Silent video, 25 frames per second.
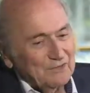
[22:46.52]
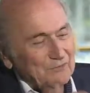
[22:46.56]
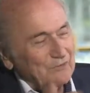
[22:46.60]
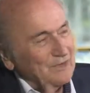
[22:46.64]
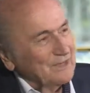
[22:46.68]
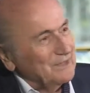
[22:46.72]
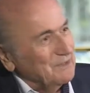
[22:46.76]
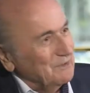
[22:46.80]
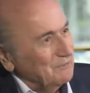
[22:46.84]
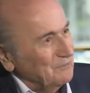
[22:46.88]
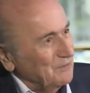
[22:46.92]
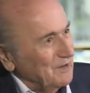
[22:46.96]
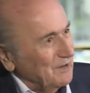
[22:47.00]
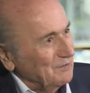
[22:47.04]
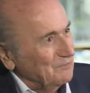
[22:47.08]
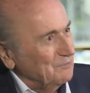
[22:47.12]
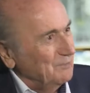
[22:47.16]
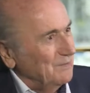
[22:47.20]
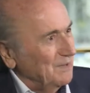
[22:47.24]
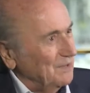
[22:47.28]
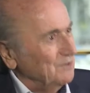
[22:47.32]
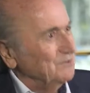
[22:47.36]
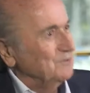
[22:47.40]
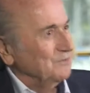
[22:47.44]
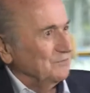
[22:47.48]
$25
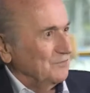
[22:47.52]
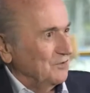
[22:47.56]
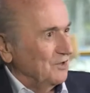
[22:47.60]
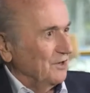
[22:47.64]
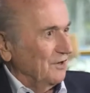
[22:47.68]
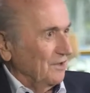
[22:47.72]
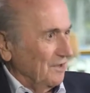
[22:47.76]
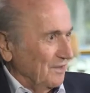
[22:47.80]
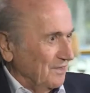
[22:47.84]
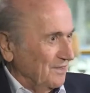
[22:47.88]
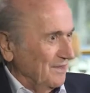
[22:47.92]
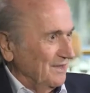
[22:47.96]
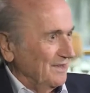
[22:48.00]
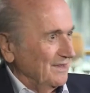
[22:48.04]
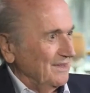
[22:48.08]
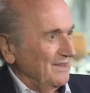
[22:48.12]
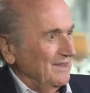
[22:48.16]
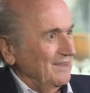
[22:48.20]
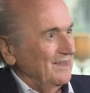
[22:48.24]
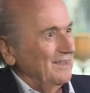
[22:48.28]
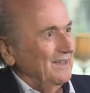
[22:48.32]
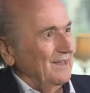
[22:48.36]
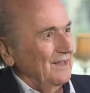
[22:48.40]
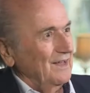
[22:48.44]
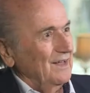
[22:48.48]
million for nothing.
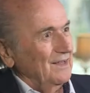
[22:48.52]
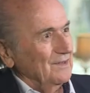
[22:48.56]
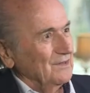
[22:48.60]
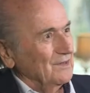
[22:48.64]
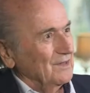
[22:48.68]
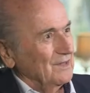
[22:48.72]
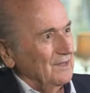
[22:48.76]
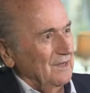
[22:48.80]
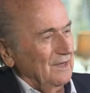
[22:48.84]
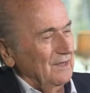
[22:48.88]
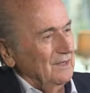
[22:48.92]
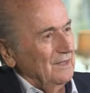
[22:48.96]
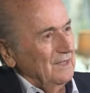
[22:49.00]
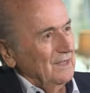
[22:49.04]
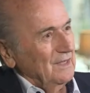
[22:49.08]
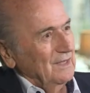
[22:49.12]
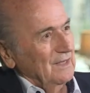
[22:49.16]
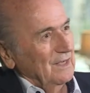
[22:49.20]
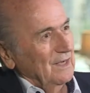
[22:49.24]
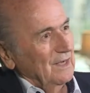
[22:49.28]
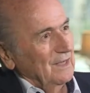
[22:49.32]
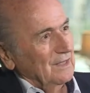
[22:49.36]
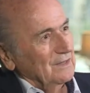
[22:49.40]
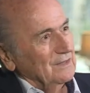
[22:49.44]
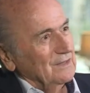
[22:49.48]
And
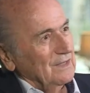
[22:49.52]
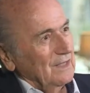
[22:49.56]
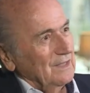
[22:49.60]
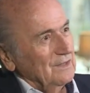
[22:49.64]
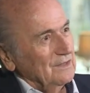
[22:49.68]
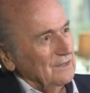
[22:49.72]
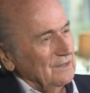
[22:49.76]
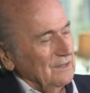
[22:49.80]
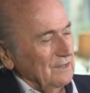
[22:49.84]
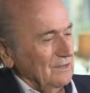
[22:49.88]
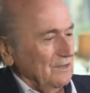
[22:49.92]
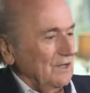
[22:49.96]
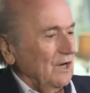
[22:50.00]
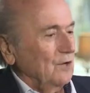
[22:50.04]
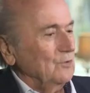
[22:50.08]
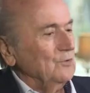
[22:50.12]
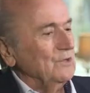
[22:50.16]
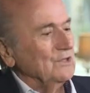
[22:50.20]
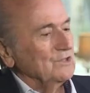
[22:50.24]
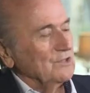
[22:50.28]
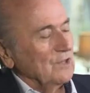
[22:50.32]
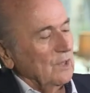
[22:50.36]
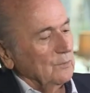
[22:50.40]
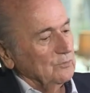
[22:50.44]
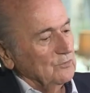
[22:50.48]
then now
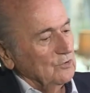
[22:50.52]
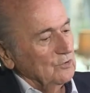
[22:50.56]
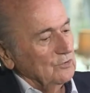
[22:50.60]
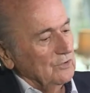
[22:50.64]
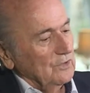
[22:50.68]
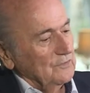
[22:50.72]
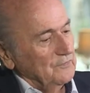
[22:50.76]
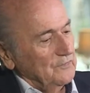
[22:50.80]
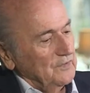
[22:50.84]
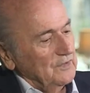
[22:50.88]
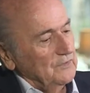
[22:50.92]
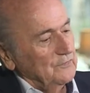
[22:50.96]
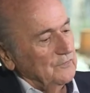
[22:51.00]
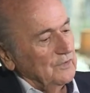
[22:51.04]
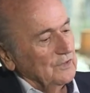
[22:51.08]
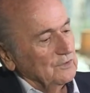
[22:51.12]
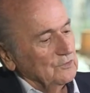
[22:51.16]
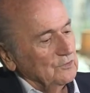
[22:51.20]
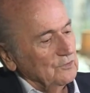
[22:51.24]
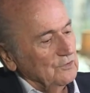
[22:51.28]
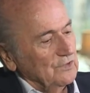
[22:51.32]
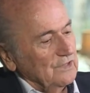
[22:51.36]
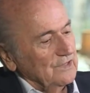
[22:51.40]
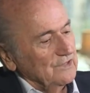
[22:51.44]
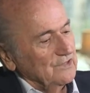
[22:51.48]
it's up to the FIFA
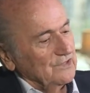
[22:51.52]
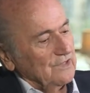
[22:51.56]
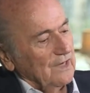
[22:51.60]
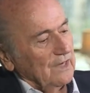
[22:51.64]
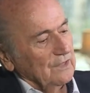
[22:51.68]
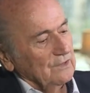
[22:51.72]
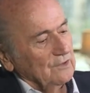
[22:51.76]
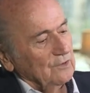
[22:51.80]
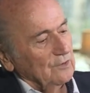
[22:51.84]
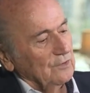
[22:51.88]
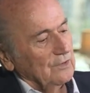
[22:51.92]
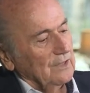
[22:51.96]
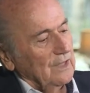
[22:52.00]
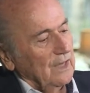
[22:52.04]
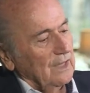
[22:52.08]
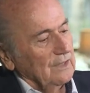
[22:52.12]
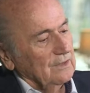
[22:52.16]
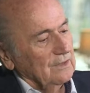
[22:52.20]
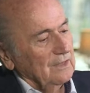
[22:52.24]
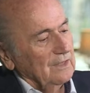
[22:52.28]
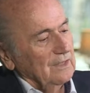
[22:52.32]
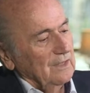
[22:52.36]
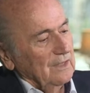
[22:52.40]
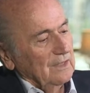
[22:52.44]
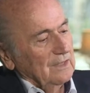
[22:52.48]
to decide on that.